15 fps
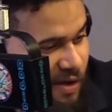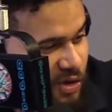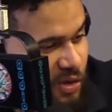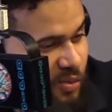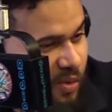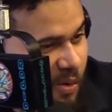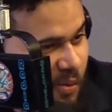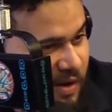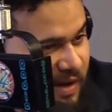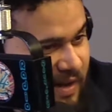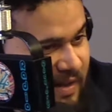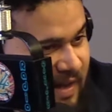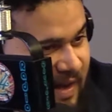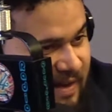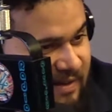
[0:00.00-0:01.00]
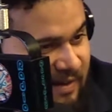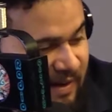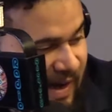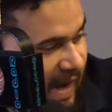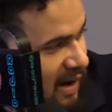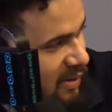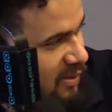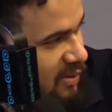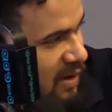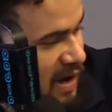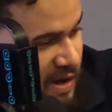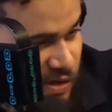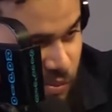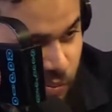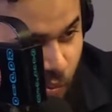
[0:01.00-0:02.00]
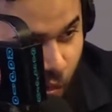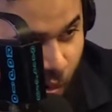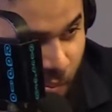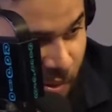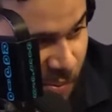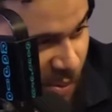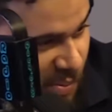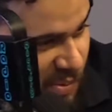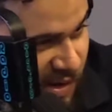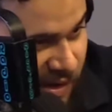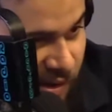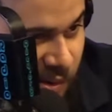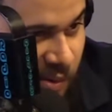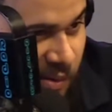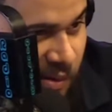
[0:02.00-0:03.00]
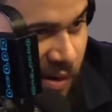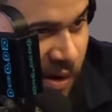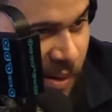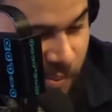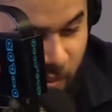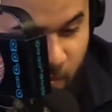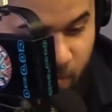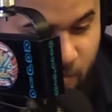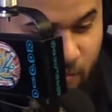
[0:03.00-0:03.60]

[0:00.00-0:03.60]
to where we need that answer now. It's more people being killed. People